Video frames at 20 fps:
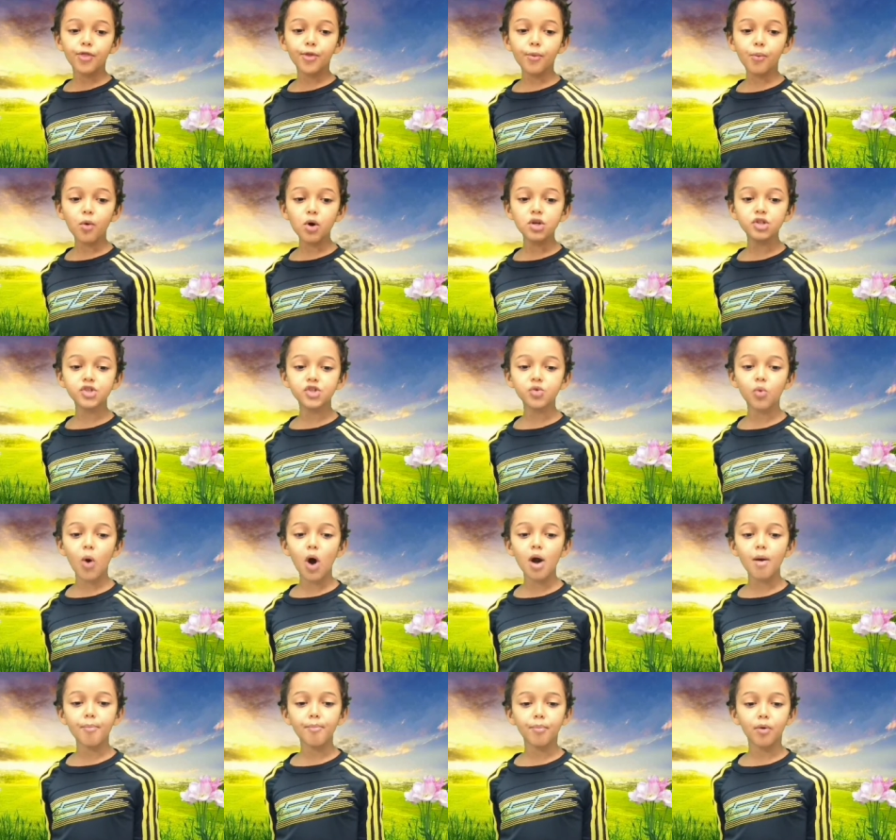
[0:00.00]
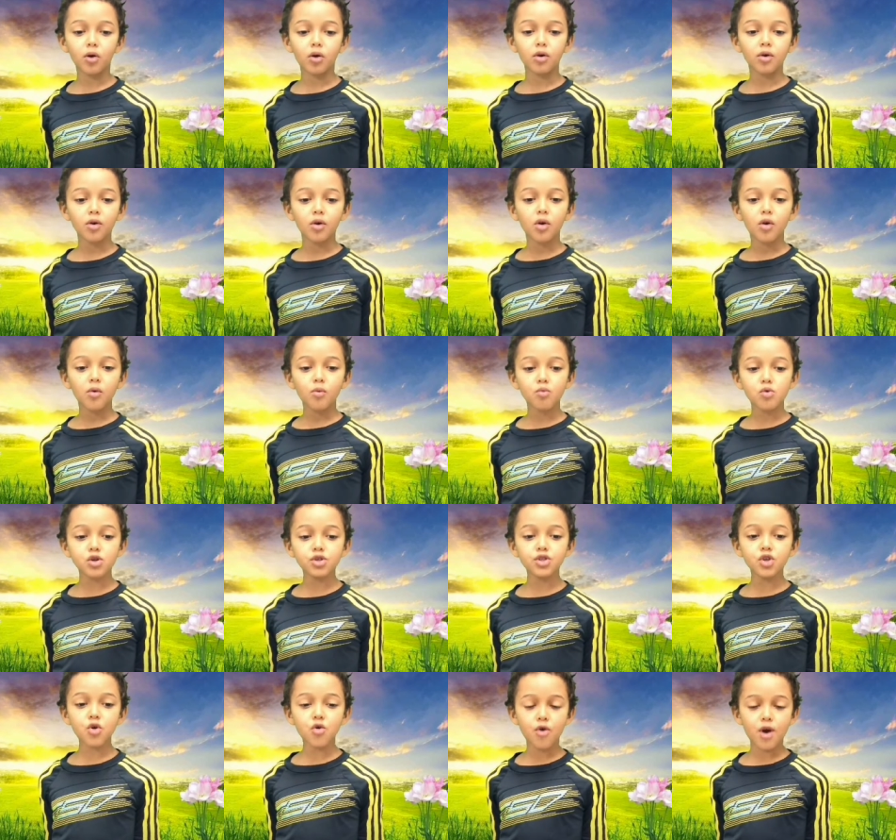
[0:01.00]
the words to our book.
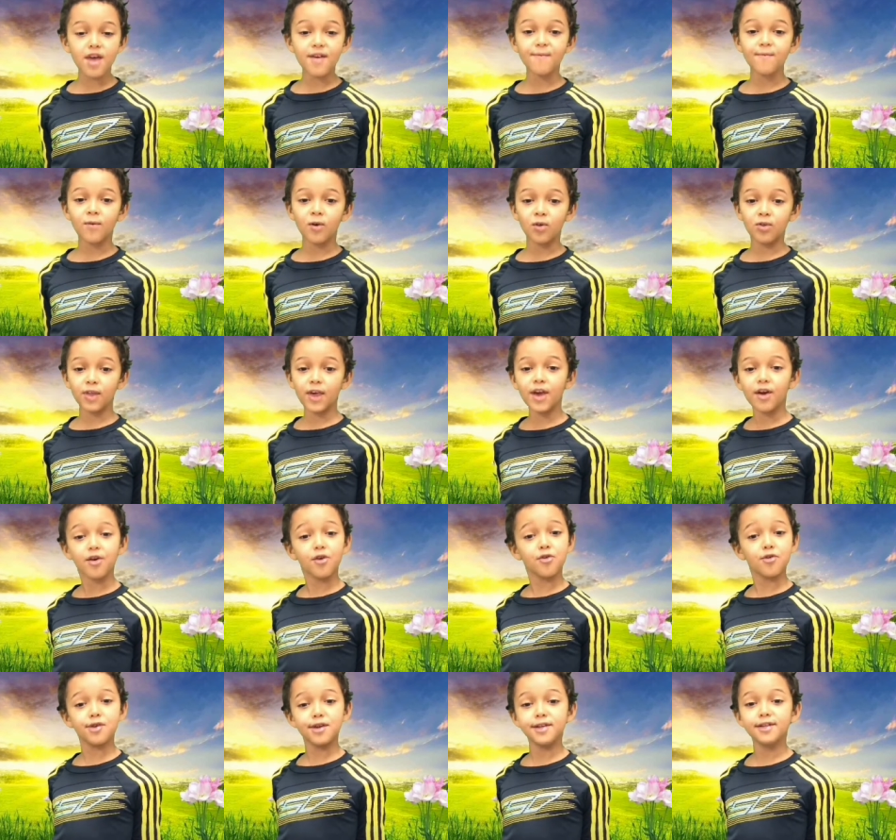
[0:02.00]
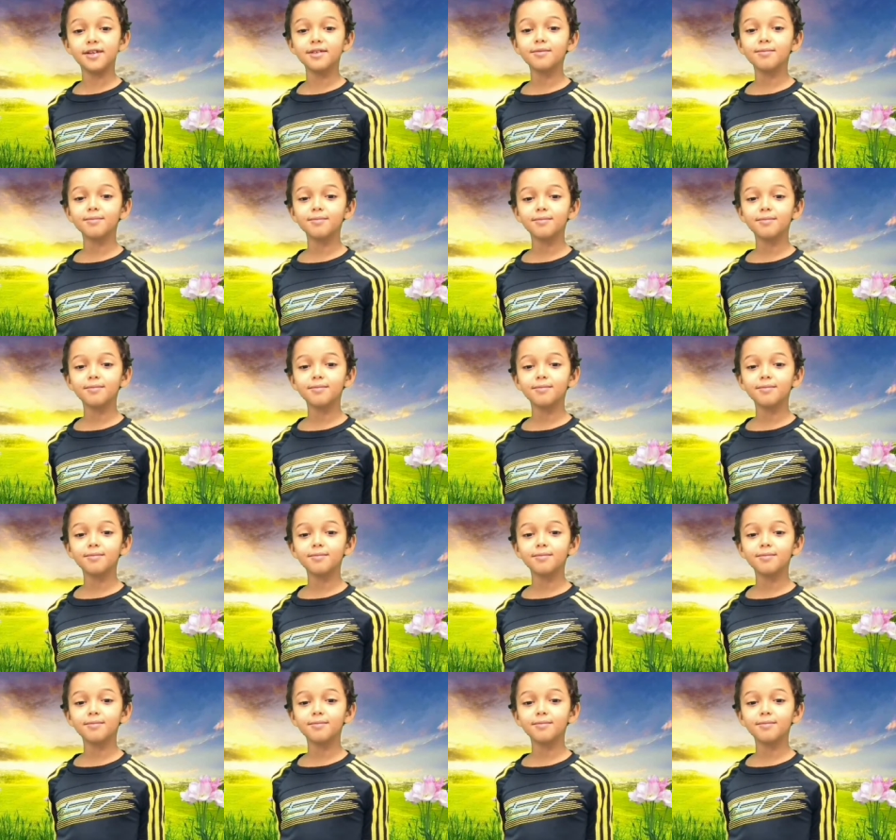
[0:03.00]
We're so grateful they agreed.